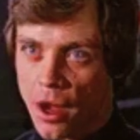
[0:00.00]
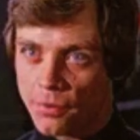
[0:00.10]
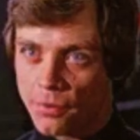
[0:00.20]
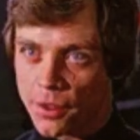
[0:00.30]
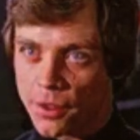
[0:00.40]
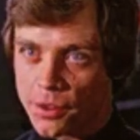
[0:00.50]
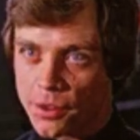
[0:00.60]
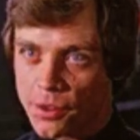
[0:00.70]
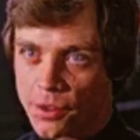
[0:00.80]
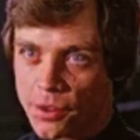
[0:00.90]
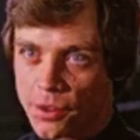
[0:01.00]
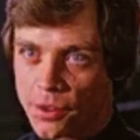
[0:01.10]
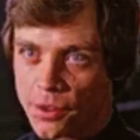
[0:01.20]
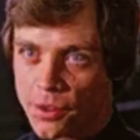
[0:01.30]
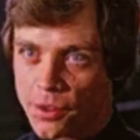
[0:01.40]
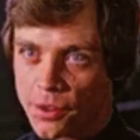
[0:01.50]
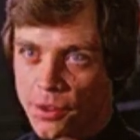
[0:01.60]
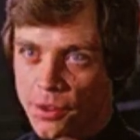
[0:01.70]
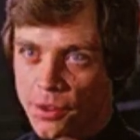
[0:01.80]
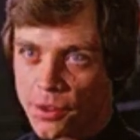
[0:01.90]

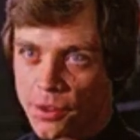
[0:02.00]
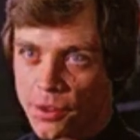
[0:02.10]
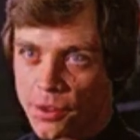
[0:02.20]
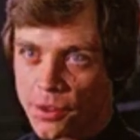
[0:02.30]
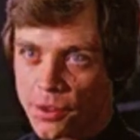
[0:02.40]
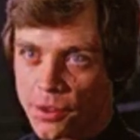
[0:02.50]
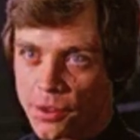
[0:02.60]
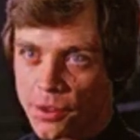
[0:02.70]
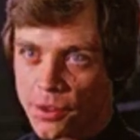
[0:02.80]
(silence)